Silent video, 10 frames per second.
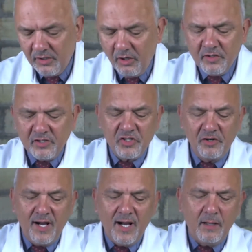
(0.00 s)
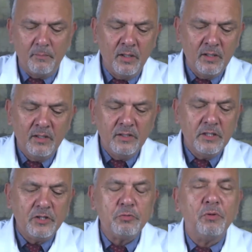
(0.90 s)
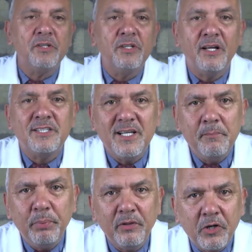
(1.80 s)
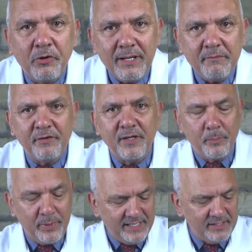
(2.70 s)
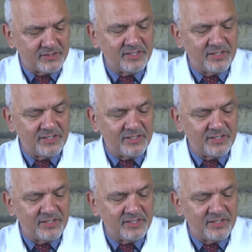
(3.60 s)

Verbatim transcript: as long as your arm, you just want a simple cream for your penis,